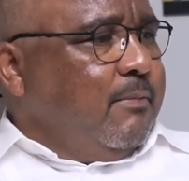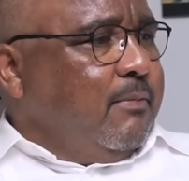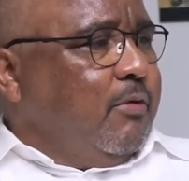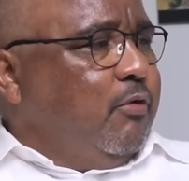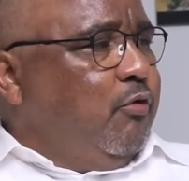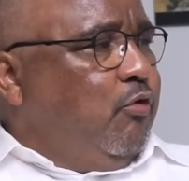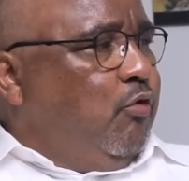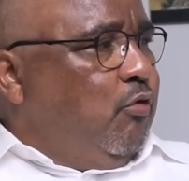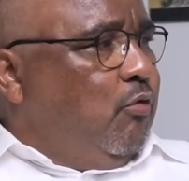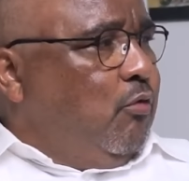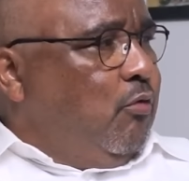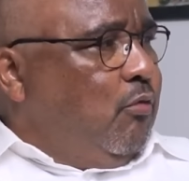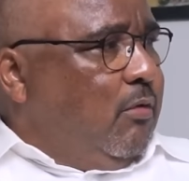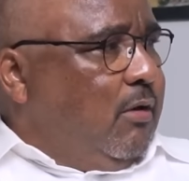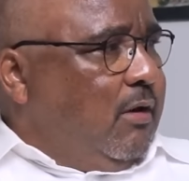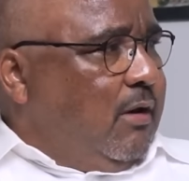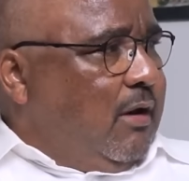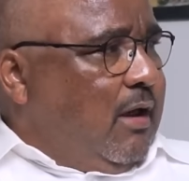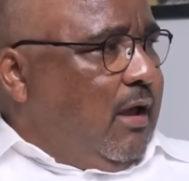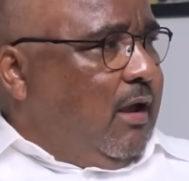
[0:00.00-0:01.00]
You
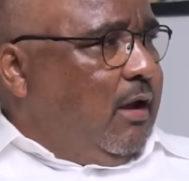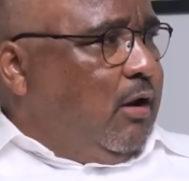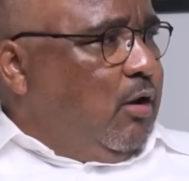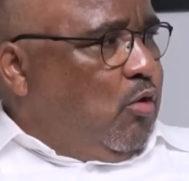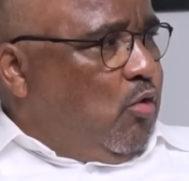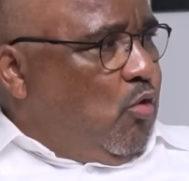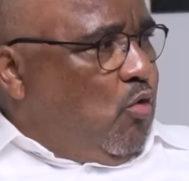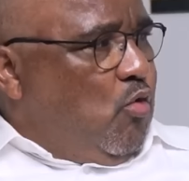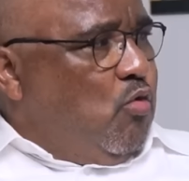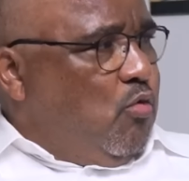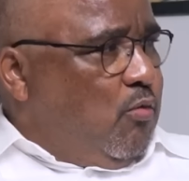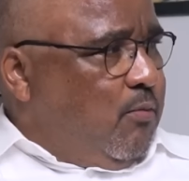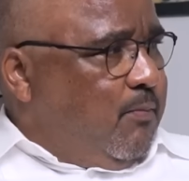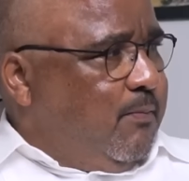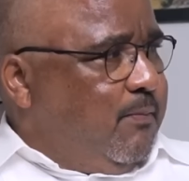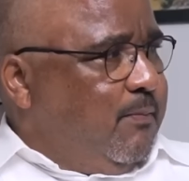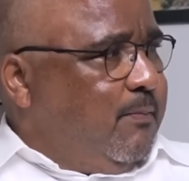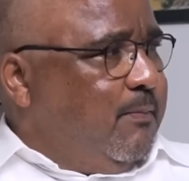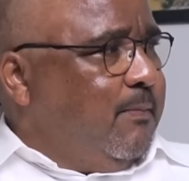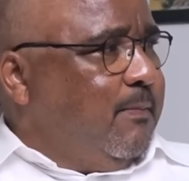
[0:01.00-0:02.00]
and I know
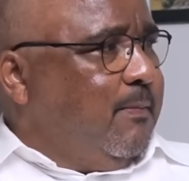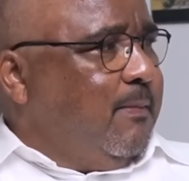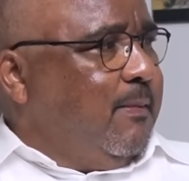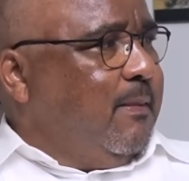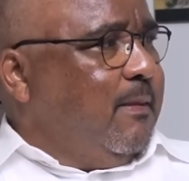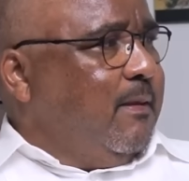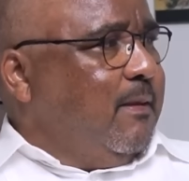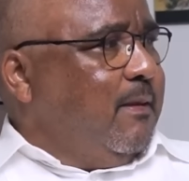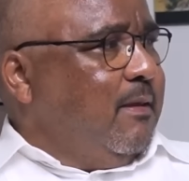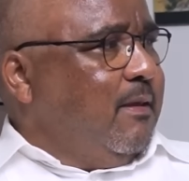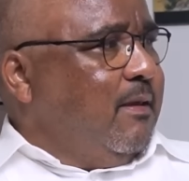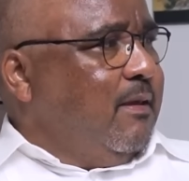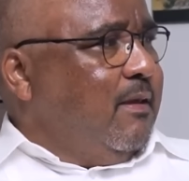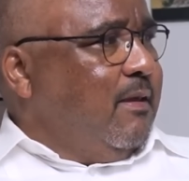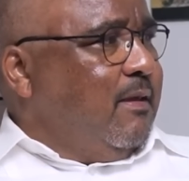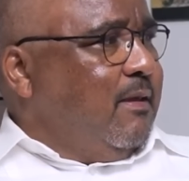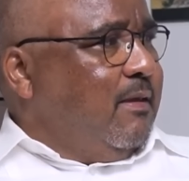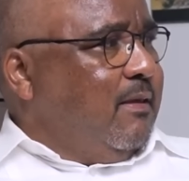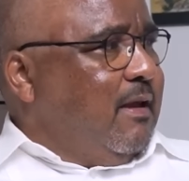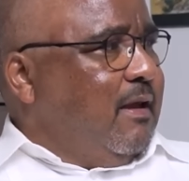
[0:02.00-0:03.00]

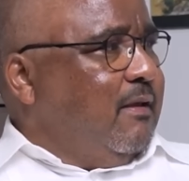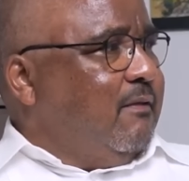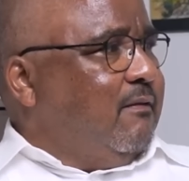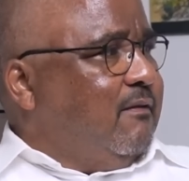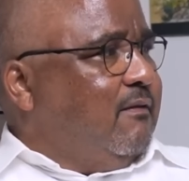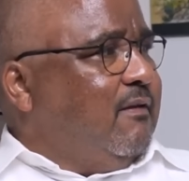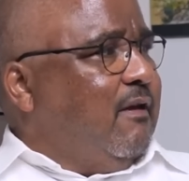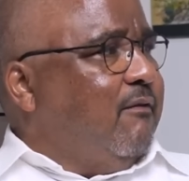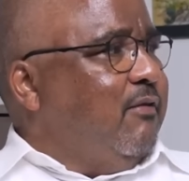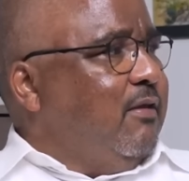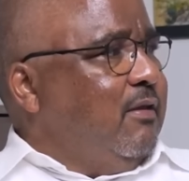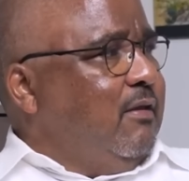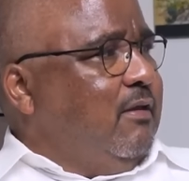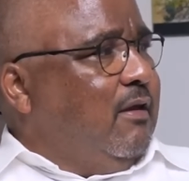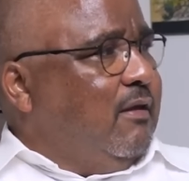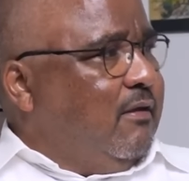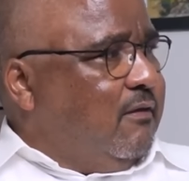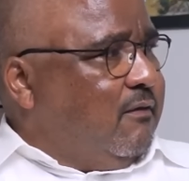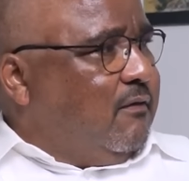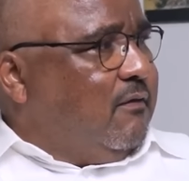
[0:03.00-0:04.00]
that 7
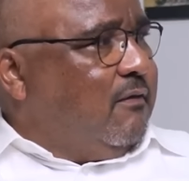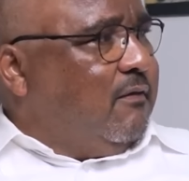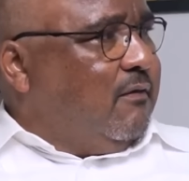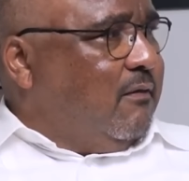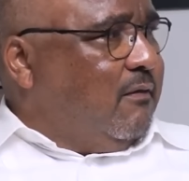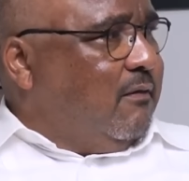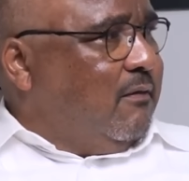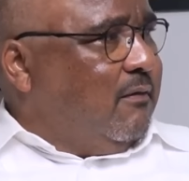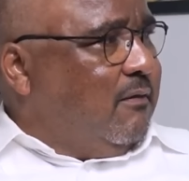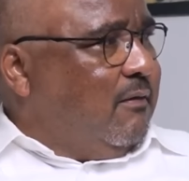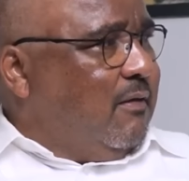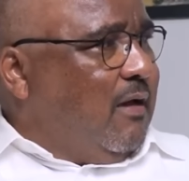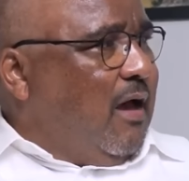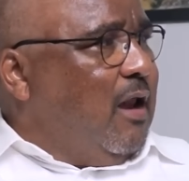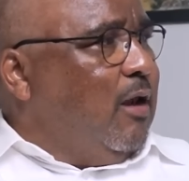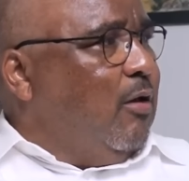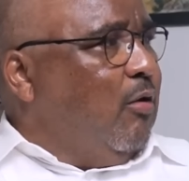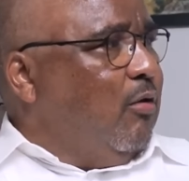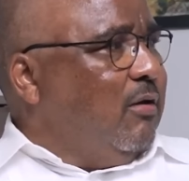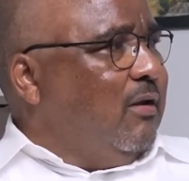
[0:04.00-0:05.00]
years
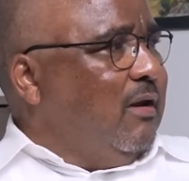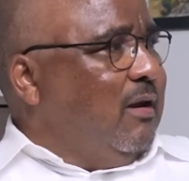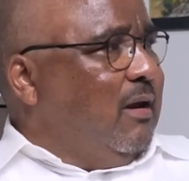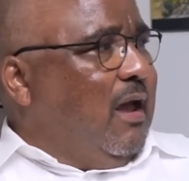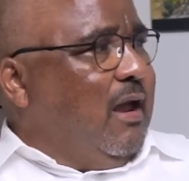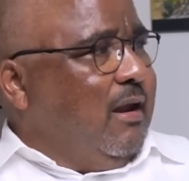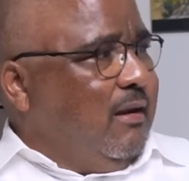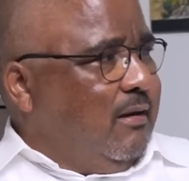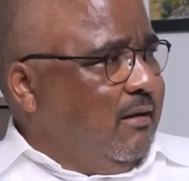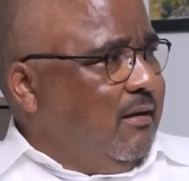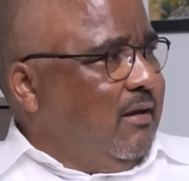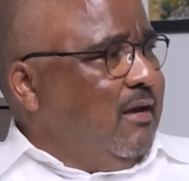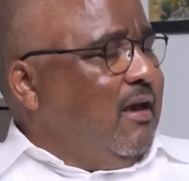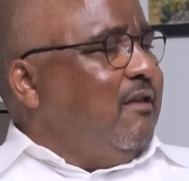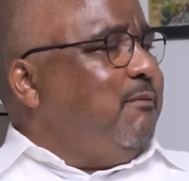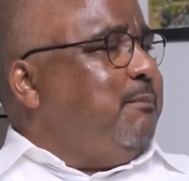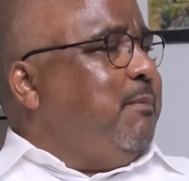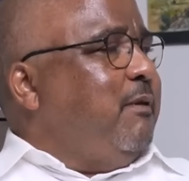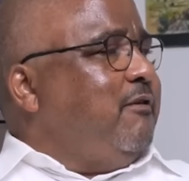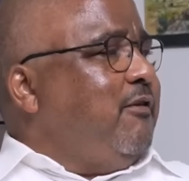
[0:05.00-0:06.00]
along the line,
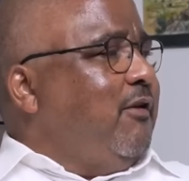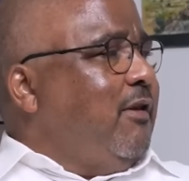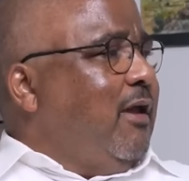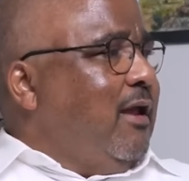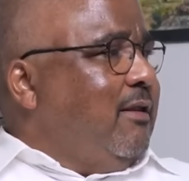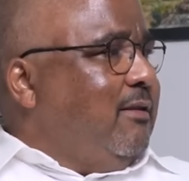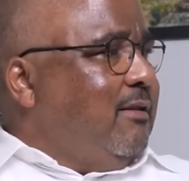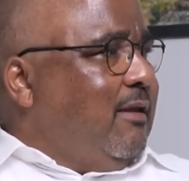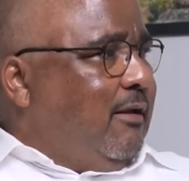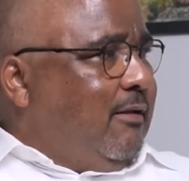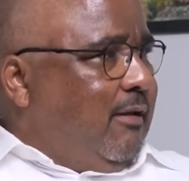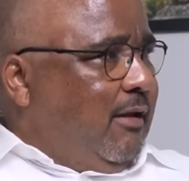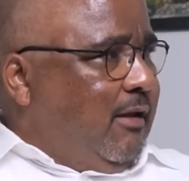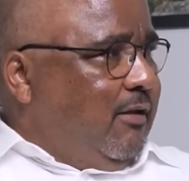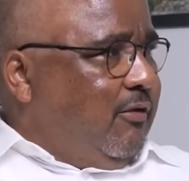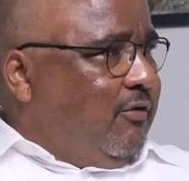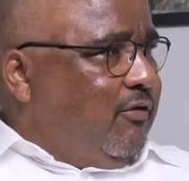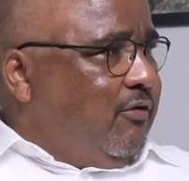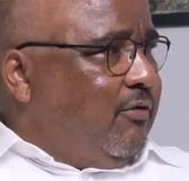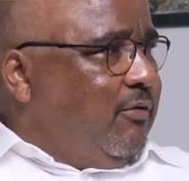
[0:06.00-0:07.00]
especially at that
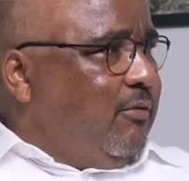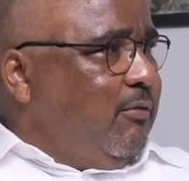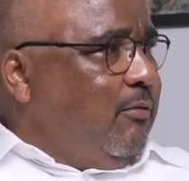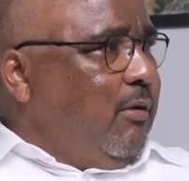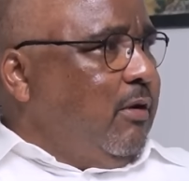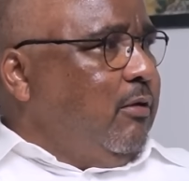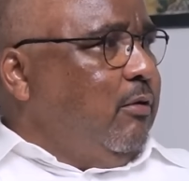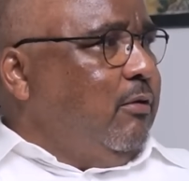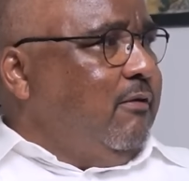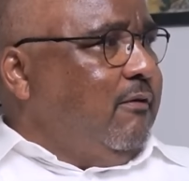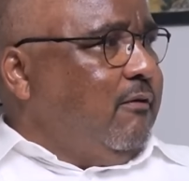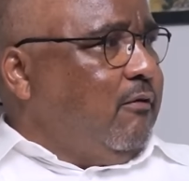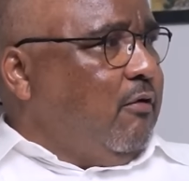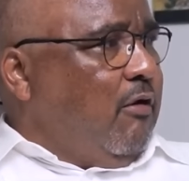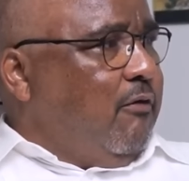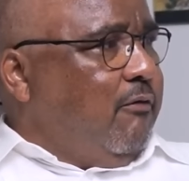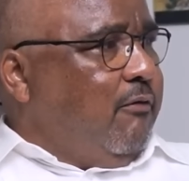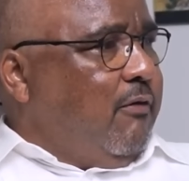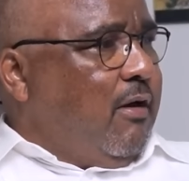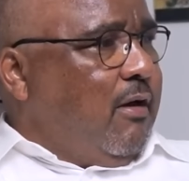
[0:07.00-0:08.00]
age, when you
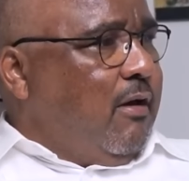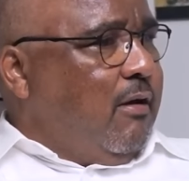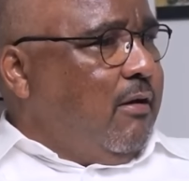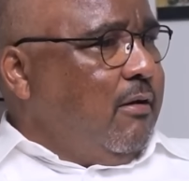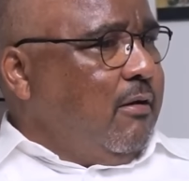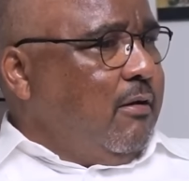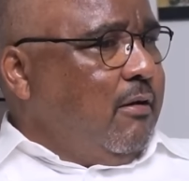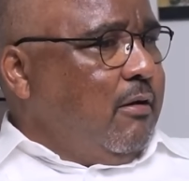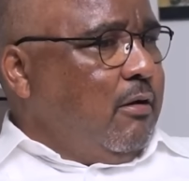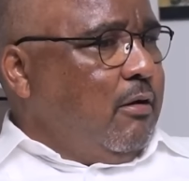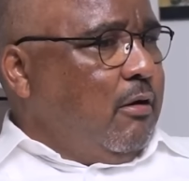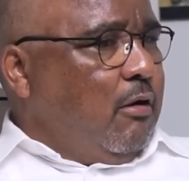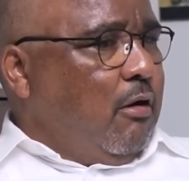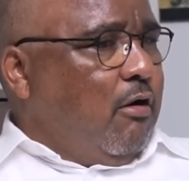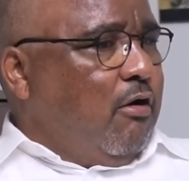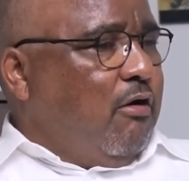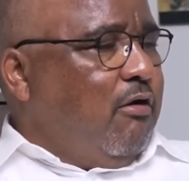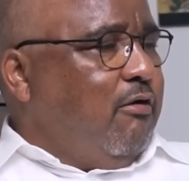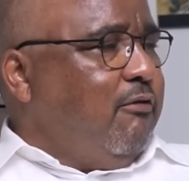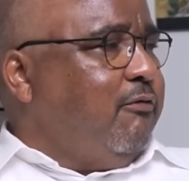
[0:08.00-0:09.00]
discover
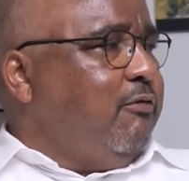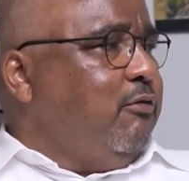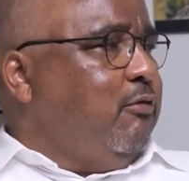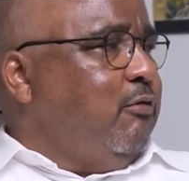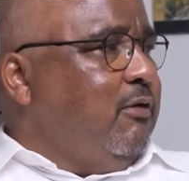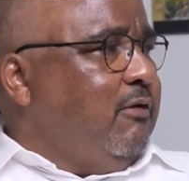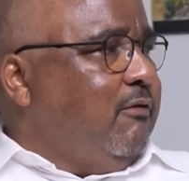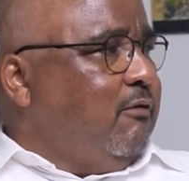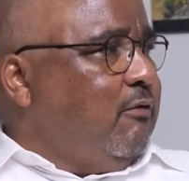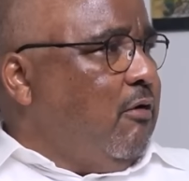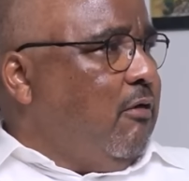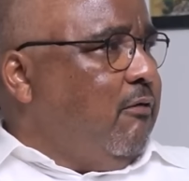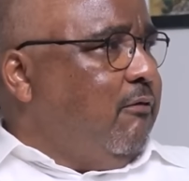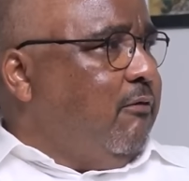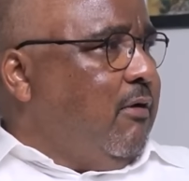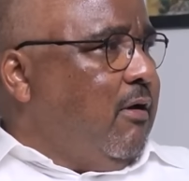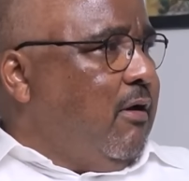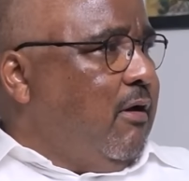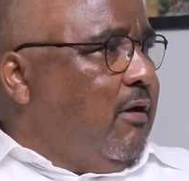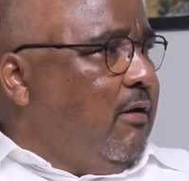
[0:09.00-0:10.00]
love, you
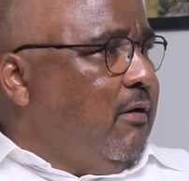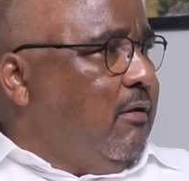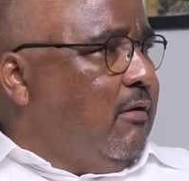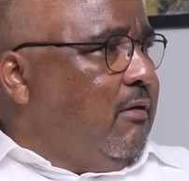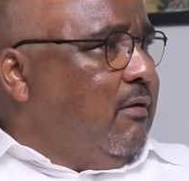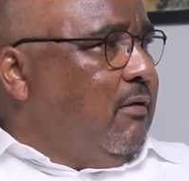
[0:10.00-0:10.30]
discover